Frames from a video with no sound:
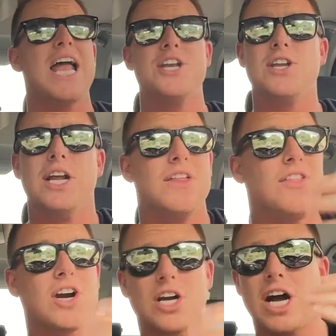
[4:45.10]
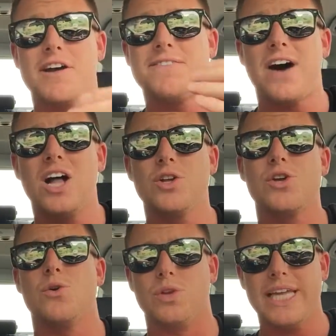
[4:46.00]
and they're gonna follow
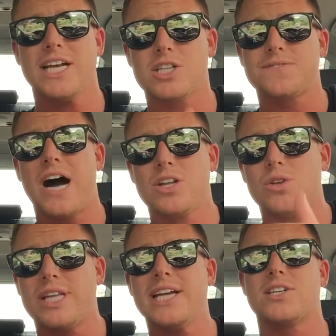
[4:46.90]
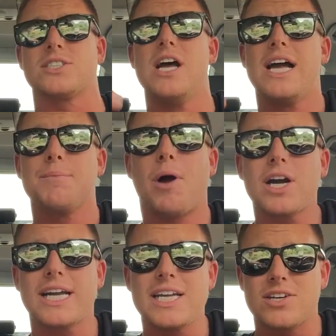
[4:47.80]
you. Leaders follow leaders.
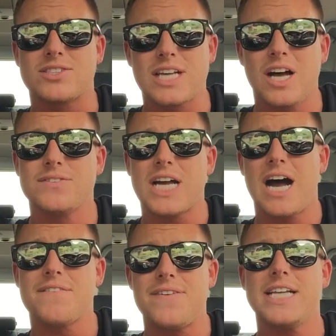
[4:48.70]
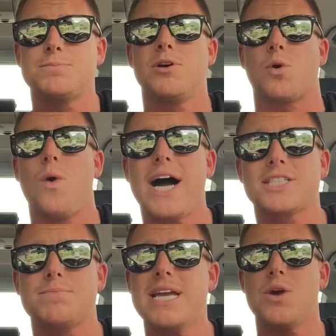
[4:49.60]
Market yourselves on Facebook.
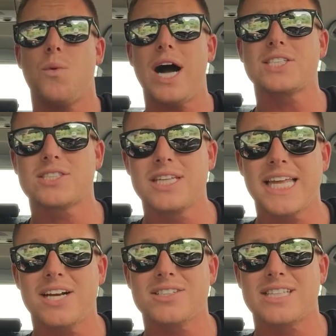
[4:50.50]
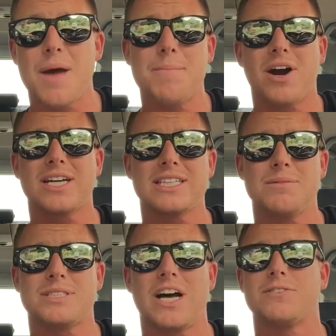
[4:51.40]
Watch me, watch the leaders that market
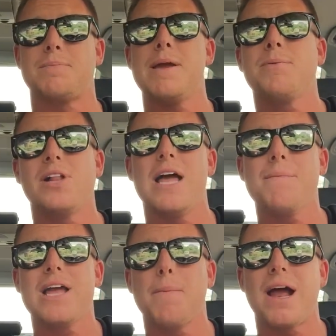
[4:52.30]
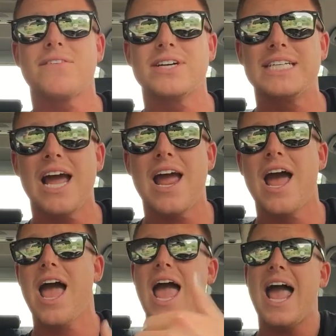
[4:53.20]
themselves. People hit me up every day
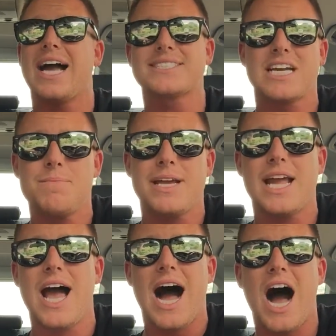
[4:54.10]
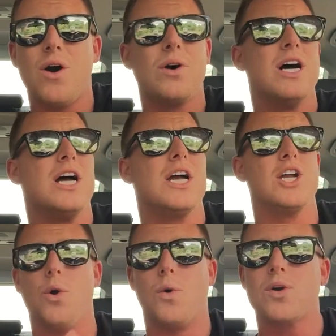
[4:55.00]
asking me how
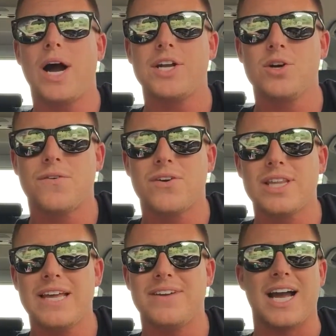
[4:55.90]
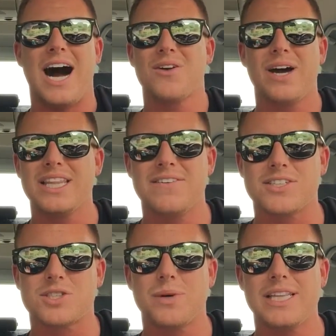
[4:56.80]
You know, what do I do for a living? How do I live
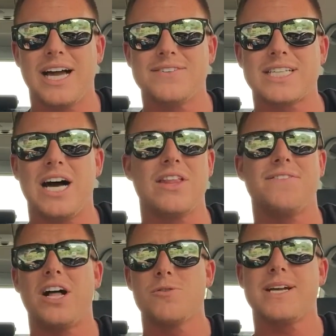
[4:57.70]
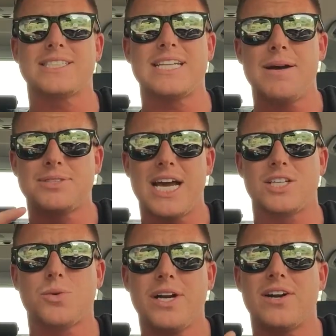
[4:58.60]
a sweet lifestyle? They follow me on
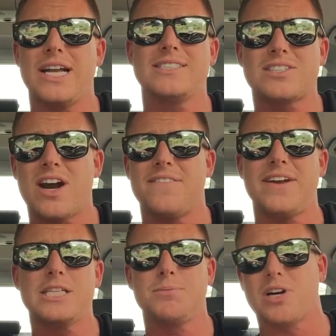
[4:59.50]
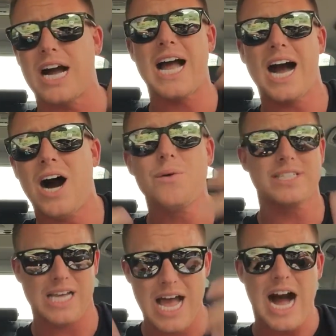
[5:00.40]
Snapchat, Twitter, Instagram, Facebook.
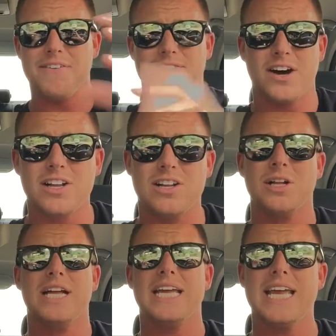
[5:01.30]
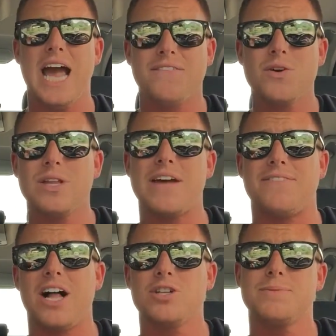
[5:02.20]
I funnel everyone that
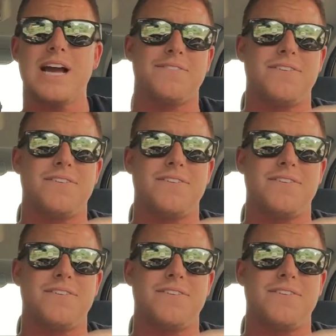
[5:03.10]
follows me, I